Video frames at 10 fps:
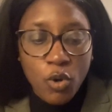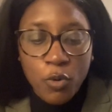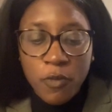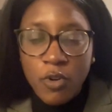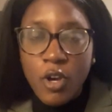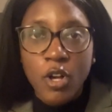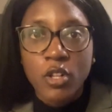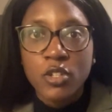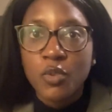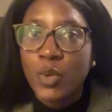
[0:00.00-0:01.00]

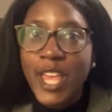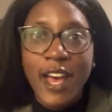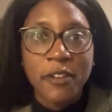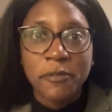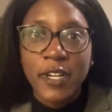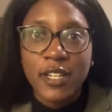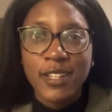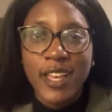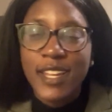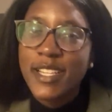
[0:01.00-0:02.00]
overall, we had fun.
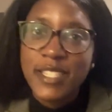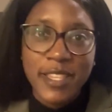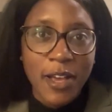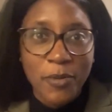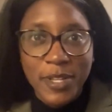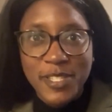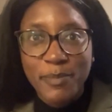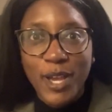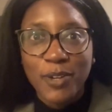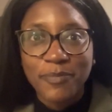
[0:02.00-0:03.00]
And isn't that what it's
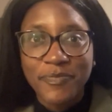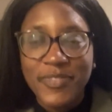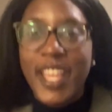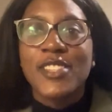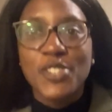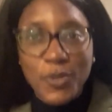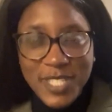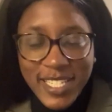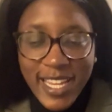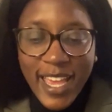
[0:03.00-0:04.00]
about? And so
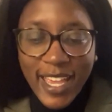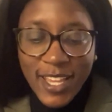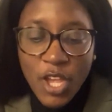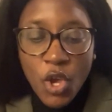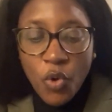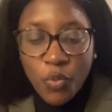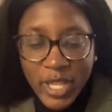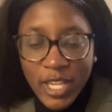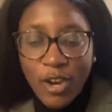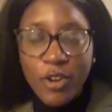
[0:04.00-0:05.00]
today,
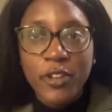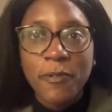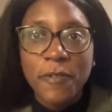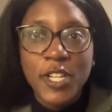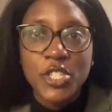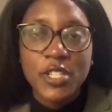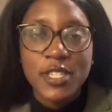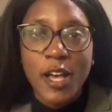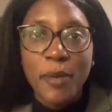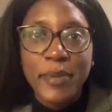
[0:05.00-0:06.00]
we are going to finish this
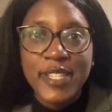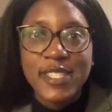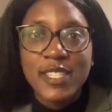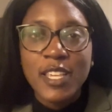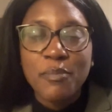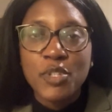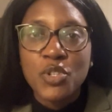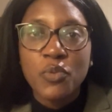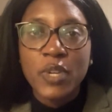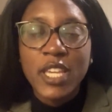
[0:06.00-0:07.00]
up and see
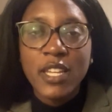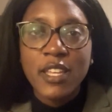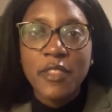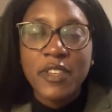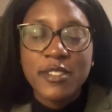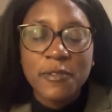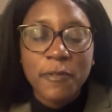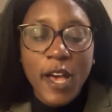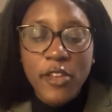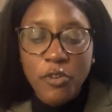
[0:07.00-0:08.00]
between these
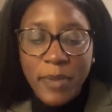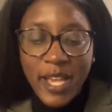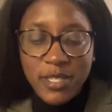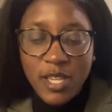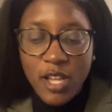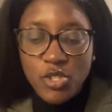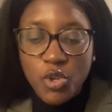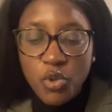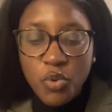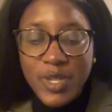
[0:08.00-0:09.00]
final mascots
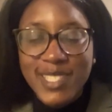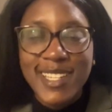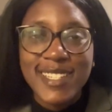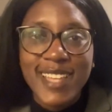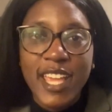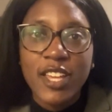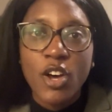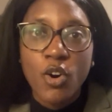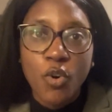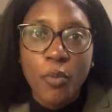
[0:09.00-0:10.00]
who is going to take
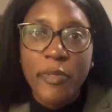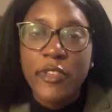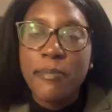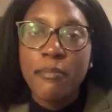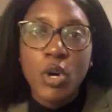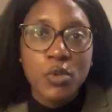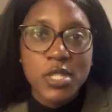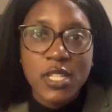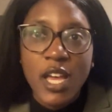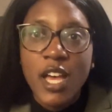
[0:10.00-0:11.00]
home the most